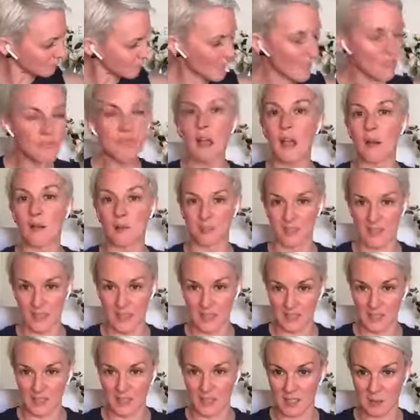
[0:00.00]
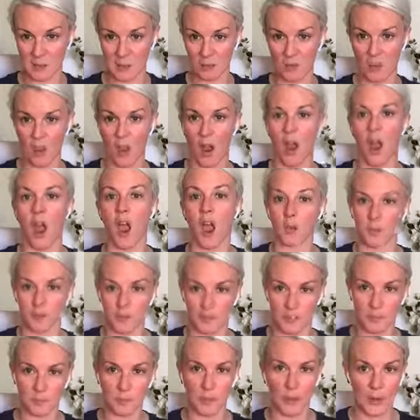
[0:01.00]
that was accessible, I was
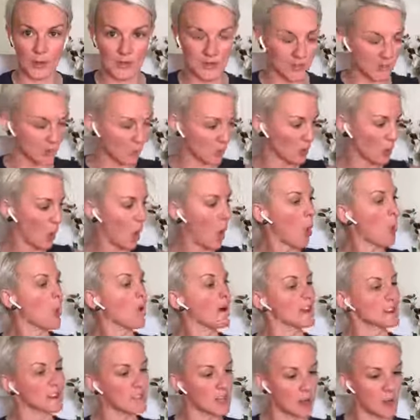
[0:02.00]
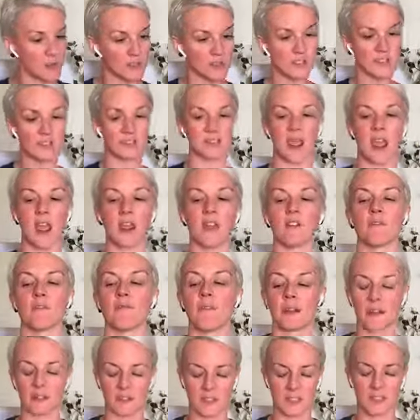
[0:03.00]
the person that would always go and stand in
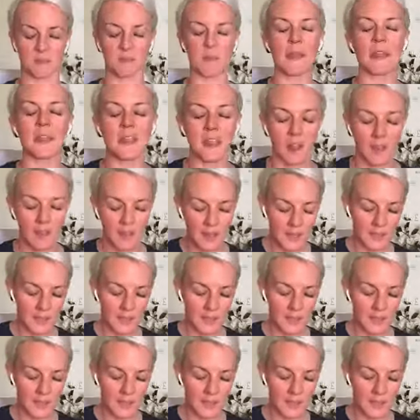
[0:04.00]
front of the speaker